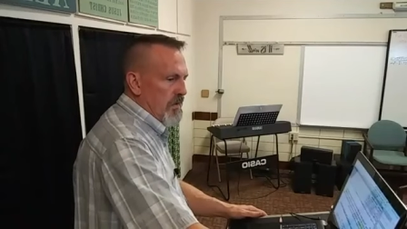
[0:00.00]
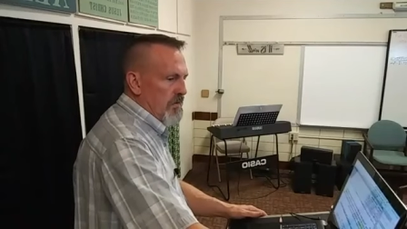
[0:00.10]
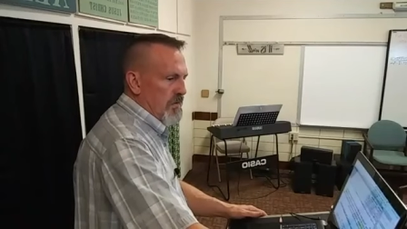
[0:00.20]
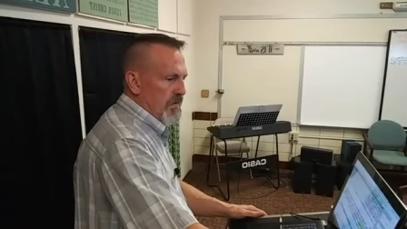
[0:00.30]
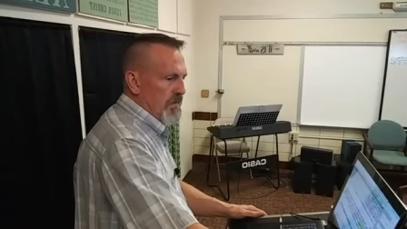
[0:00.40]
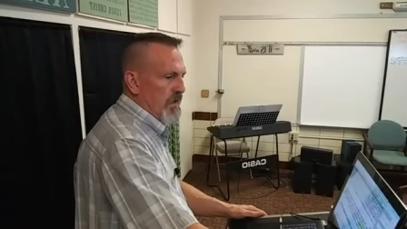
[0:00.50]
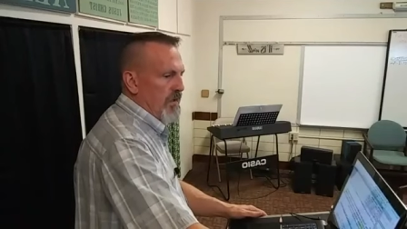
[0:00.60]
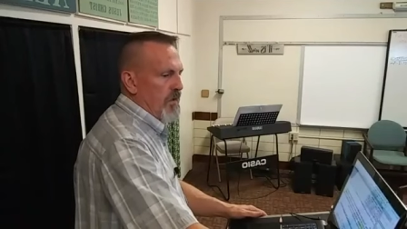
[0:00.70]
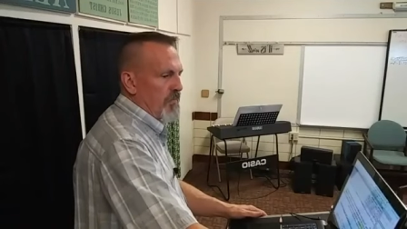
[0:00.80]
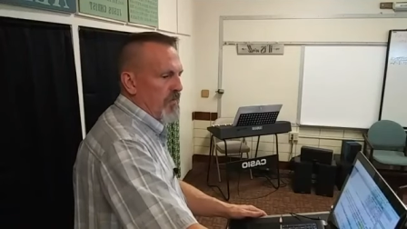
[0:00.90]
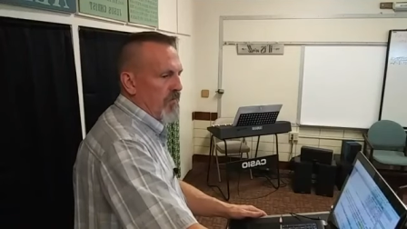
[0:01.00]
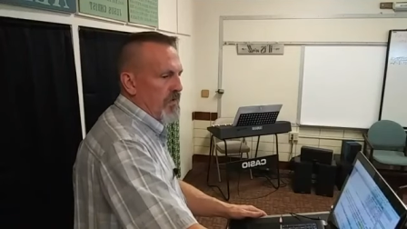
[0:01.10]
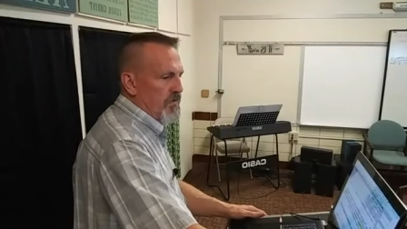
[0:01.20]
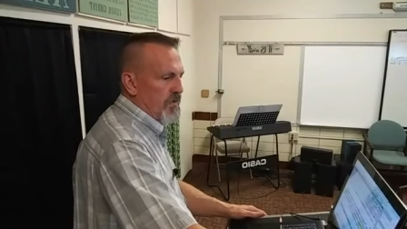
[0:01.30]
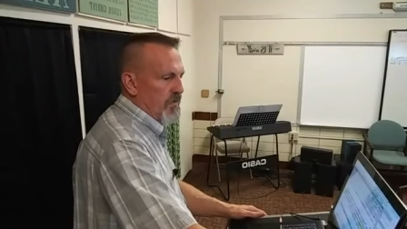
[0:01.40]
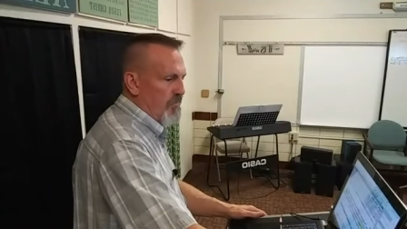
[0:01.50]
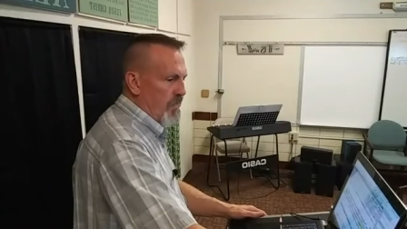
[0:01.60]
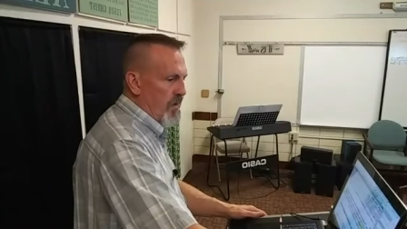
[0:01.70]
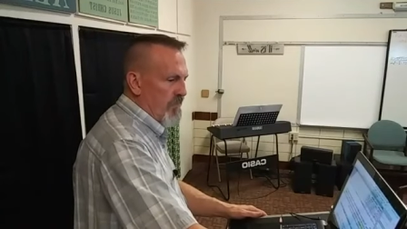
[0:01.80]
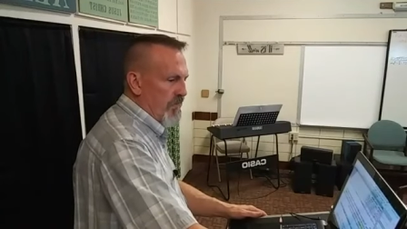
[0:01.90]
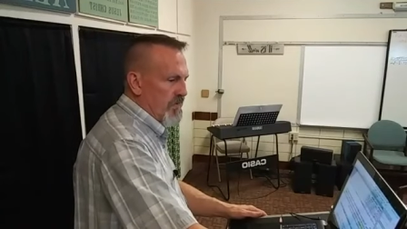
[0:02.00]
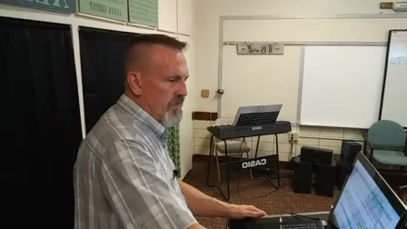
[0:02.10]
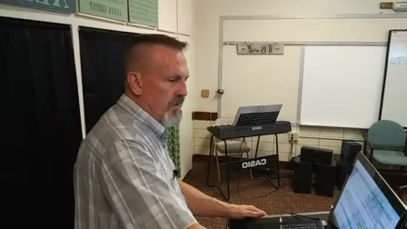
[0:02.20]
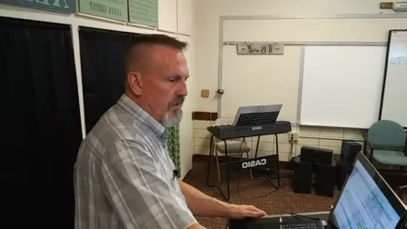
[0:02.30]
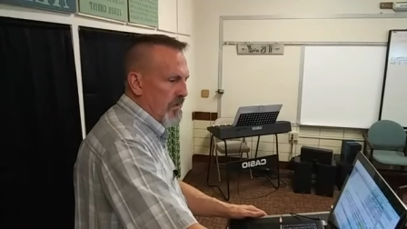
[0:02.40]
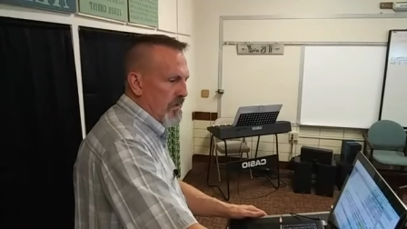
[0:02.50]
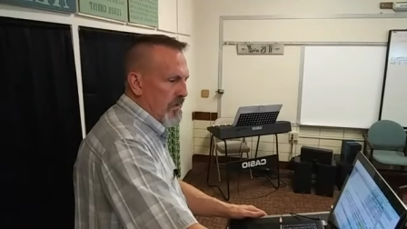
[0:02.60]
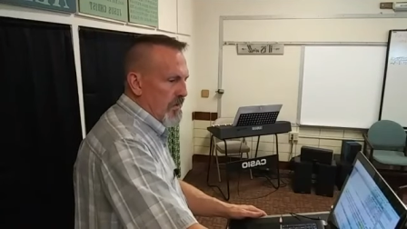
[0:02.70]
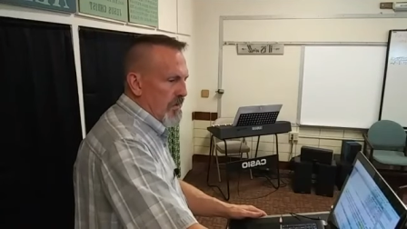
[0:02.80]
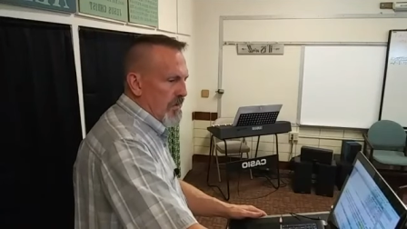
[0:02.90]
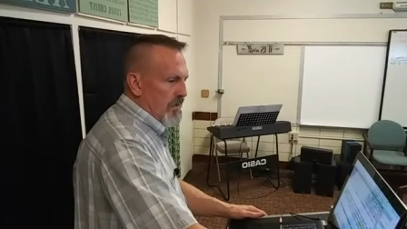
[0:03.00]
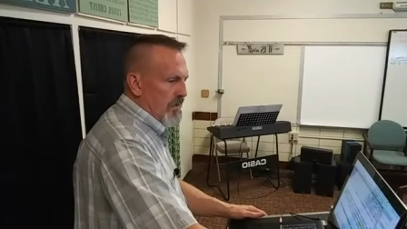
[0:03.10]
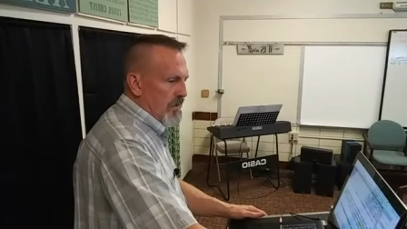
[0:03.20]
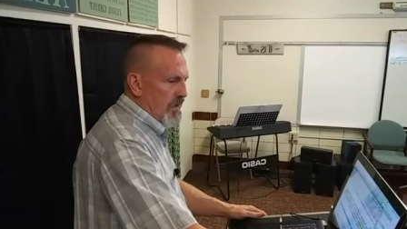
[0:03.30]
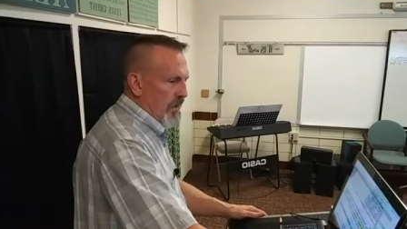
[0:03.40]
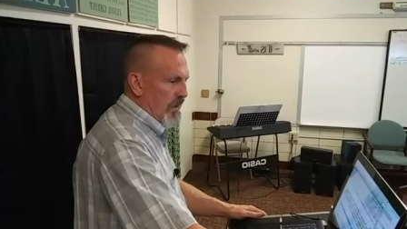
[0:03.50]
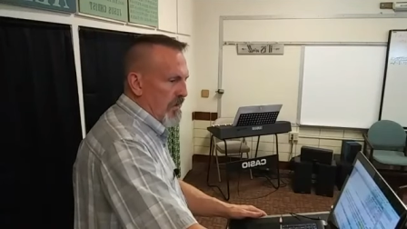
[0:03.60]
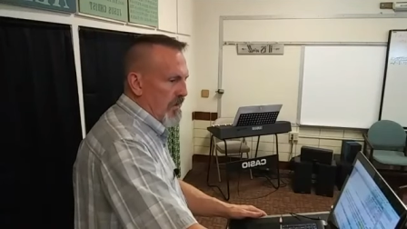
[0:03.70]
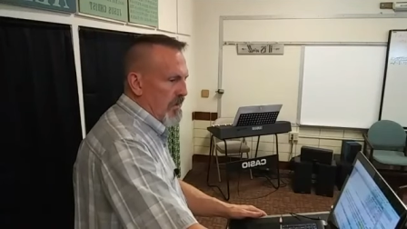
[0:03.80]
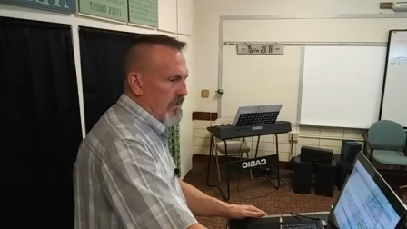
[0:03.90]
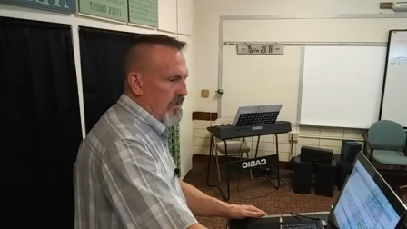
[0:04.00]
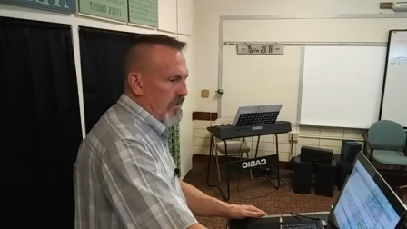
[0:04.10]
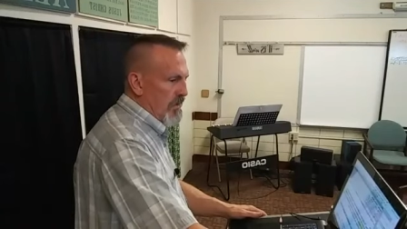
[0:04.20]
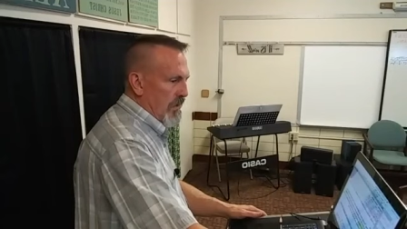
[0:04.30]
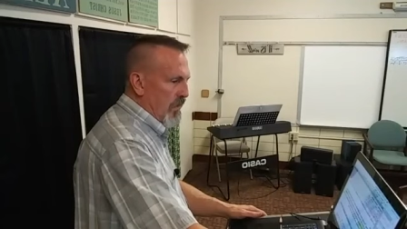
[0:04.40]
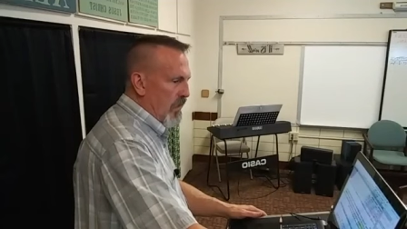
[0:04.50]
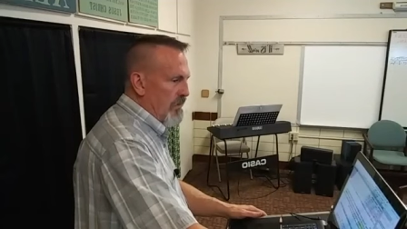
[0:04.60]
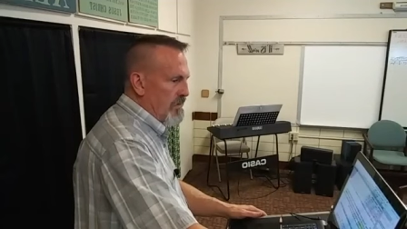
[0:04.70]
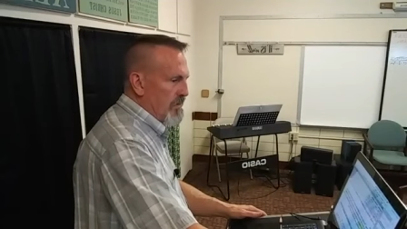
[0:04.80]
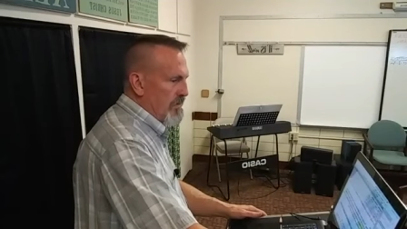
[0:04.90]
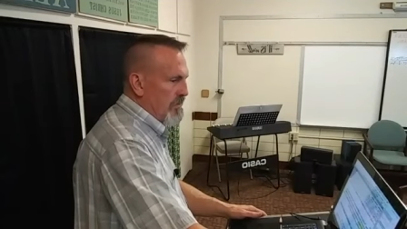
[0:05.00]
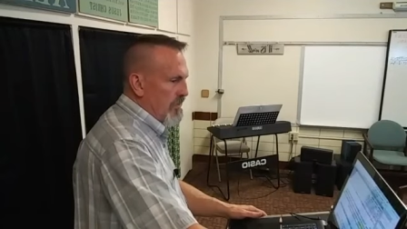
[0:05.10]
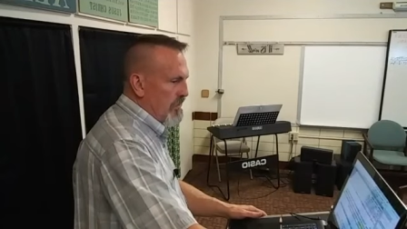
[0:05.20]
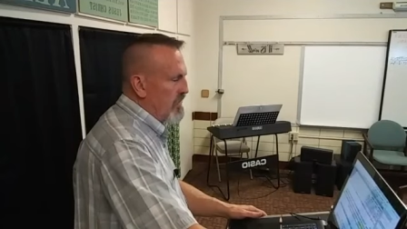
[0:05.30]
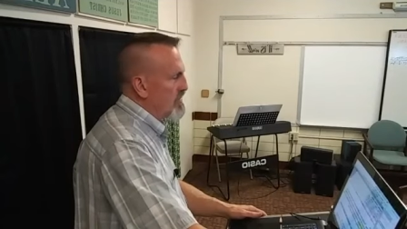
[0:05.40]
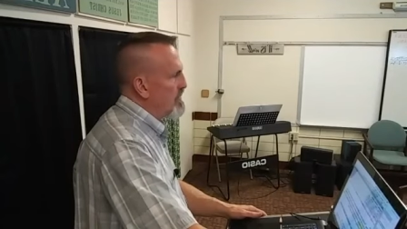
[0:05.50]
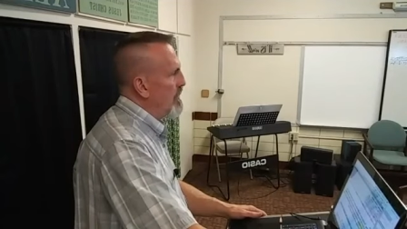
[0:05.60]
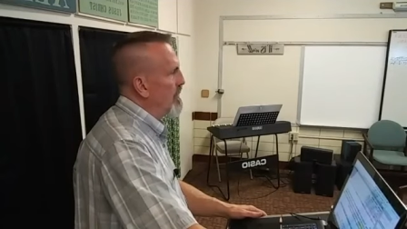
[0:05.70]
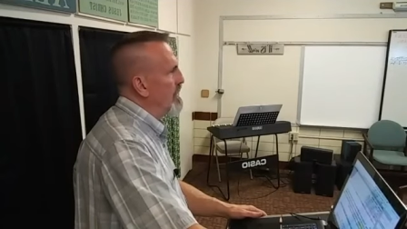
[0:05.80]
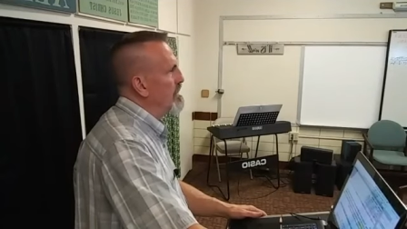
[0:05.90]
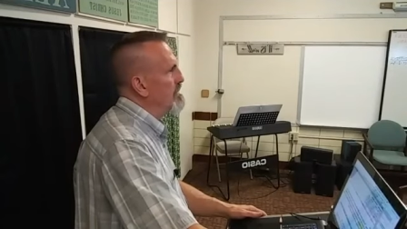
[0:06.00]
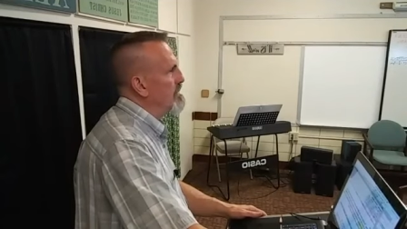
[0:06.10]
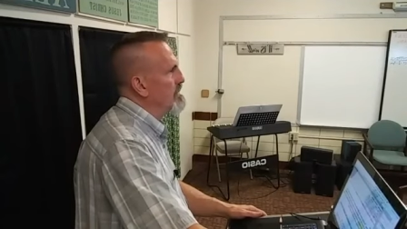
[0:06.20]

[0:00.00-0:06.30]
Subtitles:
to seal up the vision of prophecy and anoint the most holy.